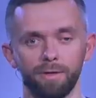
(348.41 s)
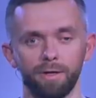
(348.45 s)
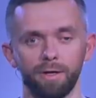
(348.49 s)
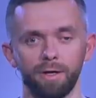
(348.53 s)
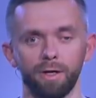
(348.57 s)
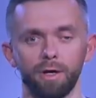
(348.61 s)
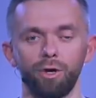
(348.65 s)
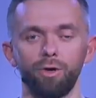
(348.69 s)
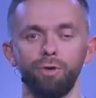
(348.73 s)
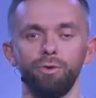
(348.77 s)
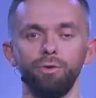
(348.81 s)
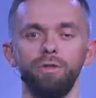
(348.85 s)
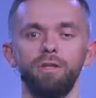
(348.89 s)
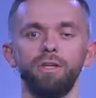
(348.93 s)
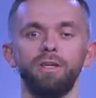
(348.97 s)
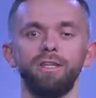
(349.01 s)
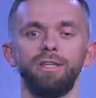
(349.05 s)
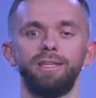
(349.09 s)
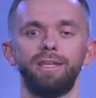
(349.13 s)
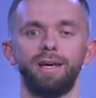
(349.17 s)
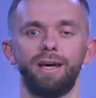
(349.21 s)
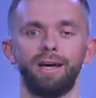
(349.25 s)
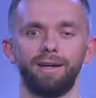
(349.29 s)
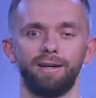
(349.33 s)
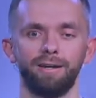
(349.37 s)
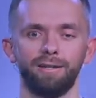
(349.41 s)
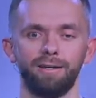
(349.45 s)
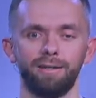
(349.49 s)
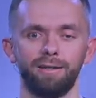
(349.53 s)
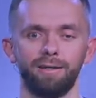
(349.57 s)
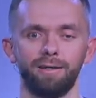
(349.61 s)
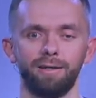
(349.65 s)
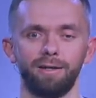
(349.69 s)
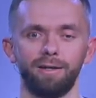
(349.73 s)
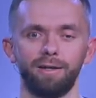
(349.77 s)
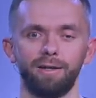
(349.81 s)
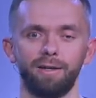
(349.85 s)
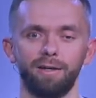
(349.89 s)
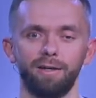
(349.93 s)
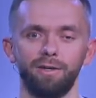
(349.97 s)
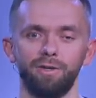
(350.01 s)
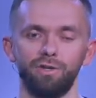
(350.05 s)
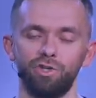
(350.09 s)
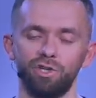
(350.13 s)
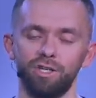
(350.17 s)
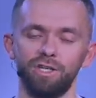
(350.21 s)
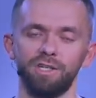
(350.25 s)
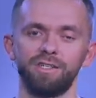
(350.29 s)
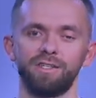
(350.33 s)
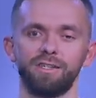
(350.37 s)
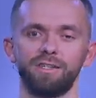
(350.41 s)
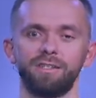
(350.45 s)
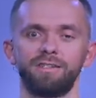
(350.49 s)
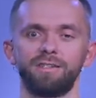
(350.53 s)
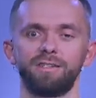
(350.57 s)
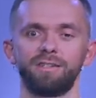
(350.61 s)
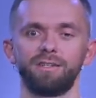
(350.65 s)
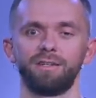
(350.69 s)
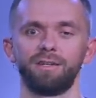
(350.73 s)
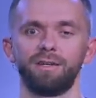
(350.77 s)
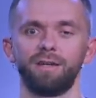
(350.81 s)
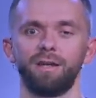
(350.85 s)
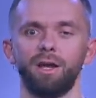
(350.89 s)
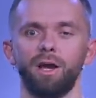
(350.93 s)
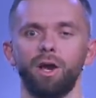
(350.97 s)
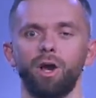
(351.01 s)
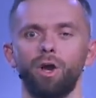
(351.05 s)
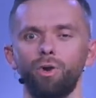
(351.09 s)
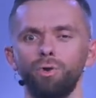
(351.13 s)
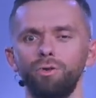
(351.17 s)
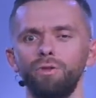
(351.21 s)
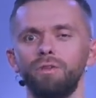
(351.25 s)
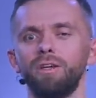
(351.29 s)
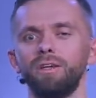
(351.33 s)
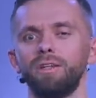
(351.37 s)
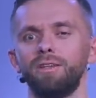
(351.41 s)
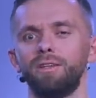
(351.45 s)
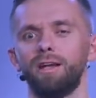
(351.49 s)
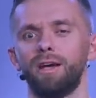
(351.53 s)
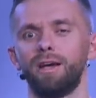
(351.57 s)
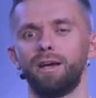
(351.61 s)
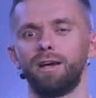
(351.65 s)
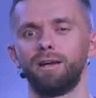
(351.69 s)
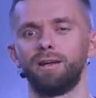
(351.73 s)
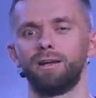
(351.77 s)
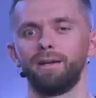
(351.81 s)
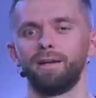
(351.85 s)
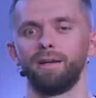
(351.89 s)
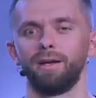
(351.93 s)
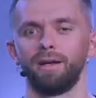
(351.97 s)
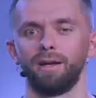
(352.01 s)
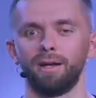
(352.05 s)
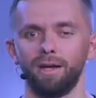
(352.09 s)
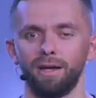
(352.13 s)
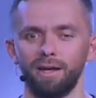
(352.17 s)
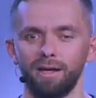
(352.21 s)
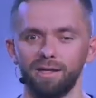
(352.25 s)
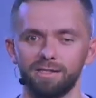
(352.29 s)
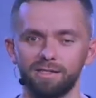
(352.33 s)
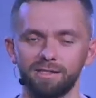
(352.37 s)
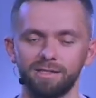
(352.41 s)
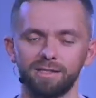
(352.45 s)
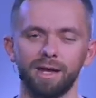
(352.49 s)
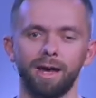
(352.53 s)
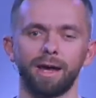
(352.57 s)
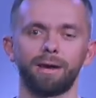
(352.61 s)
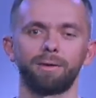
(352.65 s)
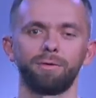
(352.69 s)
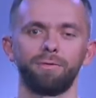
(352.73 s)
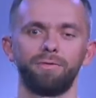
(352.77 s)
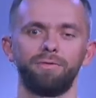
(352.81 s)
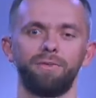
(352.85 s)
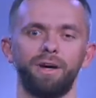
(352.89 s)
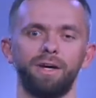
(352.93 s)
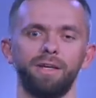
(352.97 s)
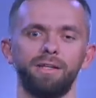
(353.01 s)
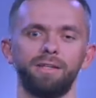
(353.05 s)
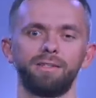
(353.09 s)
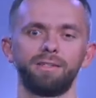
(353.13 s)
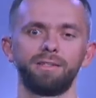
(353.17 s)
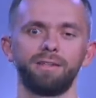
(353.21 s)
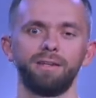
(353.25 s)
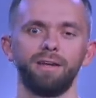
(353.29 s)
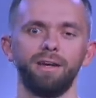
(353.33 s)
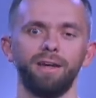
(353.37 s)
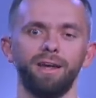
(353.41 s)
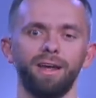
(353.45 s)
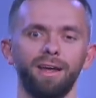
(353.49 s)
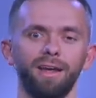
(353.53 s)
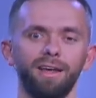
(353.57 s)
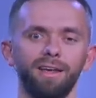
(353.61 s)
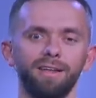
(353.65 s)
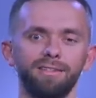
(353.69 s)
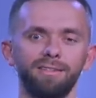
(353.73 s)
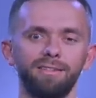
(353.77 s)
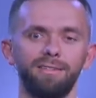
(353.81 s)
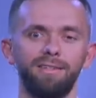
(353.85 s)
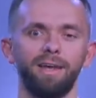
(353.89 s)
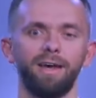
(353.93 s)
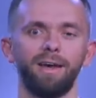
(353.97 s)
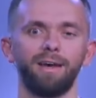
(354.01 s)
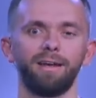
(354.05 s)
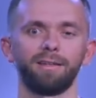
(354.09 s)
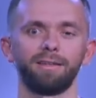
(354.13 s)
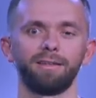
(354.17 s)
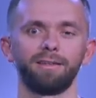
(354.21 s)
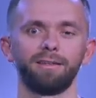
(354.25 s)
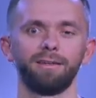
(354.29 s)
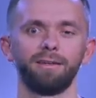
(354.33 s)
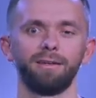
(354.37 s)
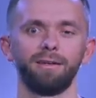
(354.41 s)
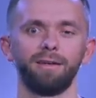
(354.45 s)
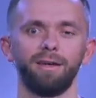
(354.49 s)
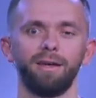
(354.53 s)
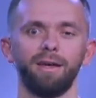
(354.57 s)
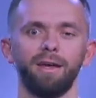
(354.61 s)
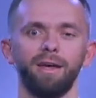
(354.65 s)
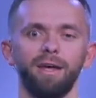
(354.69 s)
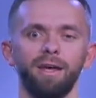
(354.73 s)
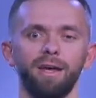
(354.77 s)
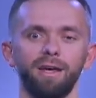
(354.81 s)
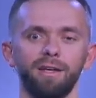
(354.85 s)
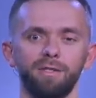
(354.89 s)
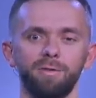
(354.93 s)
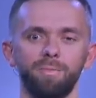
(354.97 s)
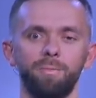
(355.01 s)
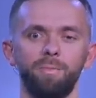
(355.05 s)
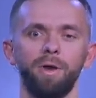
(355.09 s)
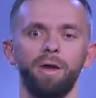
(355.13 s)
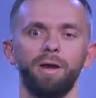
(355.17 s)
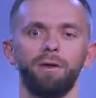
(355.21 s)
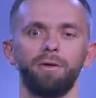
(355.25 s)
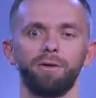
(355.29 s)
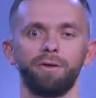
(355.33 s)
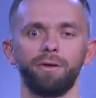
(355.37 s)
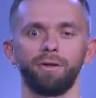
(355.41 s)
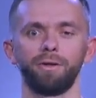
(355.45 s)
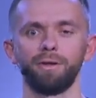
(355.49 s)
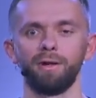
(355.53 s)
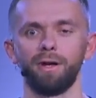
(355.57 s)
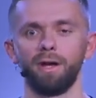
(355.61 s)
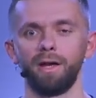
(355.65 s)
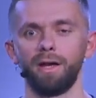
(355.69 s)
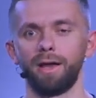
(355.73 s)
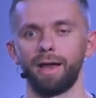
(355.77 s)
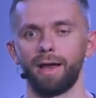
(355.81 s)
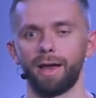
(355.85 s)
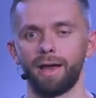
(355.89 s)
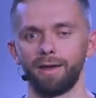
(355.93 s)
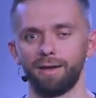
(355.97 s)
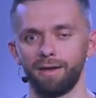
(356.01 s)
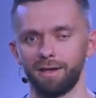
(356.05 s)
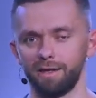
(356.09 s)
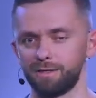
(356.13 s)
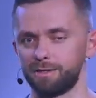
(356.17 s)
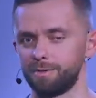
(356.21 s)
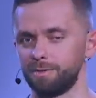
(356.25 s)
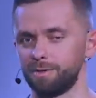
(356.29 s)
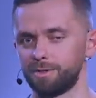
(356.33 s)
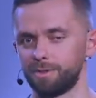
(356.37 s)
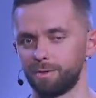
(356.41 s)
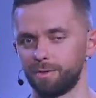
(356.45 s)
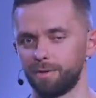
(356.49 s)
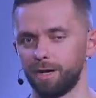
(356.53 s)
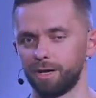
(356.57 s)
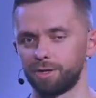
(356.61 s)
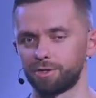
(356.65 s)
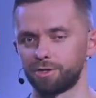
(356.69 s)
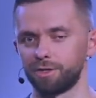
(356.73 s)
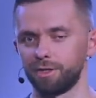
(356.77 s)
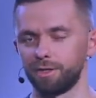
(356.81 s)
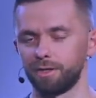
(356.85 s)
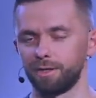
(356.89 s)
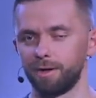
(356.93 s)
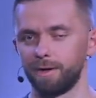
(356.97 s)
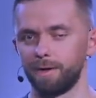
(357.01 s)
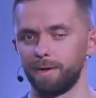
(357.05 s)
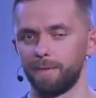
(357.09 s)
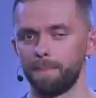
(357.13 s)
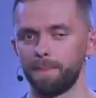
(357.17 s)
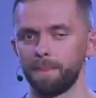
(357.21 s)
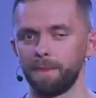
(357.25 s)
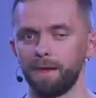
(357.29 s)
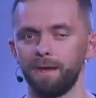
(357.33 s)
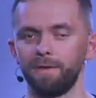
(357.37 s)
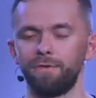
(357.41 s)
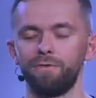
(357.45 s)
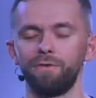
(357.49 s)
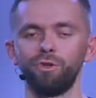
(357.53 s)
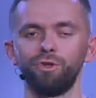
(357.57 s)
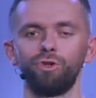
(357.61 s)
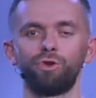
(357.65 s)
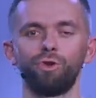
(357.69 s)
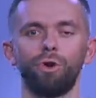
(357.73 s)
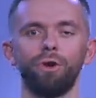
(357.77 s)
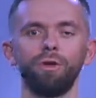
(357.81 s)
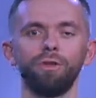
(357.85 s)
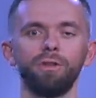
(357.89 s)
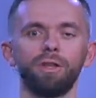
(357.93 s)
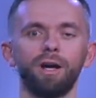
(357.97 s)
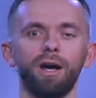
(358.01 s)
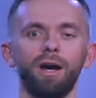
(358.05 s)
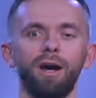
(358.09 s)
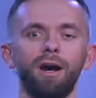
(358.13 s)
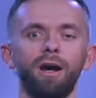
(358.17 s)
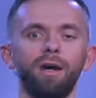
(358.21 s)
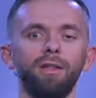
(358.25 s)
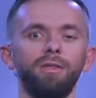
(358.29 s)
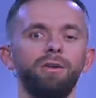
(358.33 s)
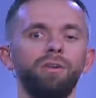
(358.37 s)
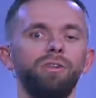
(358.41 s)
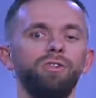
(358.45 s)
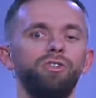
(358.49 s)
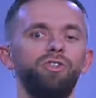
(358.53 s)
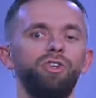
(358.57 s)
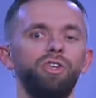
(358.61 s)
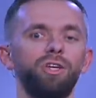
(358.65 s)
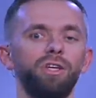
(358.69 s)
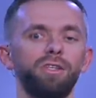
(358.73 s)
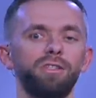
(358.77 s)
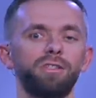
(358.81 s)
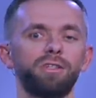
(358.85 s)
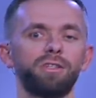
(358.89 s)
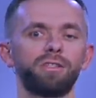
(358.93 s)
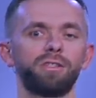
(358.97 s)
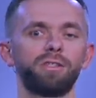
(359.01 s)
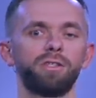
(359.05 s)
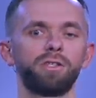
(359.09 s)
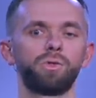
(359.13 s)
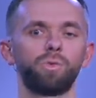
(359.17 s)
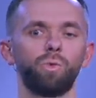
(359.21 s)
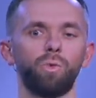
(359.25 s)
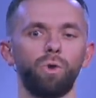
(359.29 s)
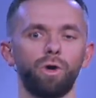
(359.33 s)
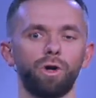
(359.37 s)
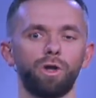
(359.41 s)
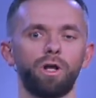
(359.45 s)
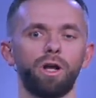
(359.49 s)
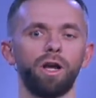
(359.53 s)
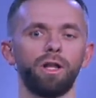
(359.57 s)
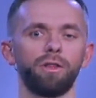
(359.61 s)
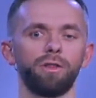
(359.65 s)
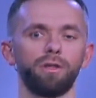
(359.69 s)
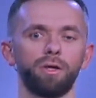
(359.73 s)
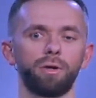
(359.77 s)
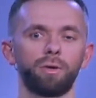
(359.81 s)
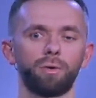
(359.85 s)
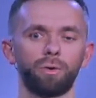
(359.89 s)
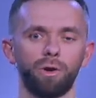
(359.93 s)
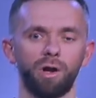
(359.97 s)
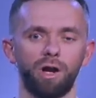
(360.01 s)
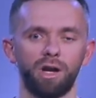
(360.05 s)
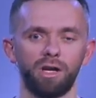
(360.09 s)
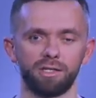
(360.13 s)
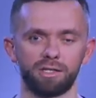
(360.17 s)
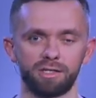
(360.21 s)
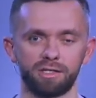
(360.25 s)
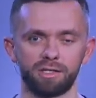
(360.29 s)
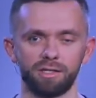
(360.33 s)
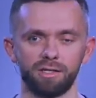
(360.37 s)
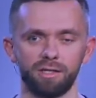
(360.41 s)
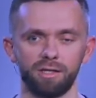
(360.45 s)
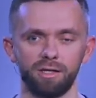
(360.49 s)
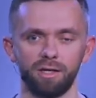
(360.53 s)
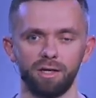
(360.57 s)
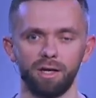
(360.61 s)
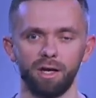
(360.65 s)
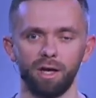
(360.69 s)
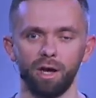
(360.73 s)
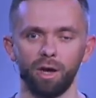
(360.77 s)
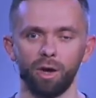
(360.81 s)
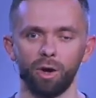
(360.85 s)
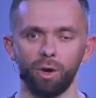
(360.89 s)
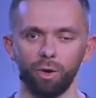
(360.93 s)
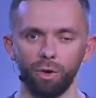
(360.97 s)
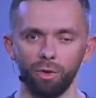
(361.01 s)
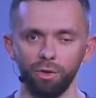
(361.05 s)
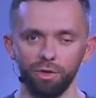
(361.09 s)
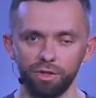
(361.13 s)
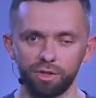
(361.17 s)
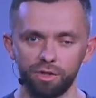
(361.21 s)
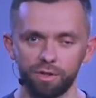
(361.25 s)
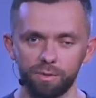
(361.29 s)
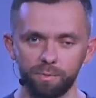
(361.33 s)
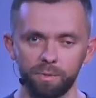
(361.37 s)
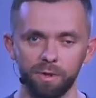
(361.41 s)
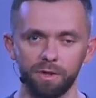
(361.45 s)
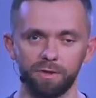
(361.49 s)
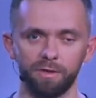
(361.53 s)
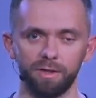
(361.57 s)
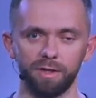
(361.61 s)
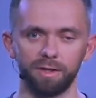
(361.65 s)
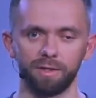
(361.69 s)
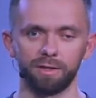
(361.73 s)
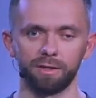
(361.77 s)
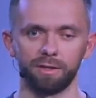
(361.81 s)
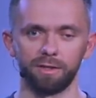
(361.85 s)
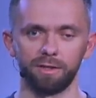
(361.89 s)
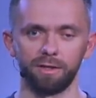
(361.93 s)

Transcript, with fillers: Who did that? Jesus. Who did that? His sacrifice, His death, His burial, and His resurrection. If you don't honor Jesus's work on the cross, Holy Spirit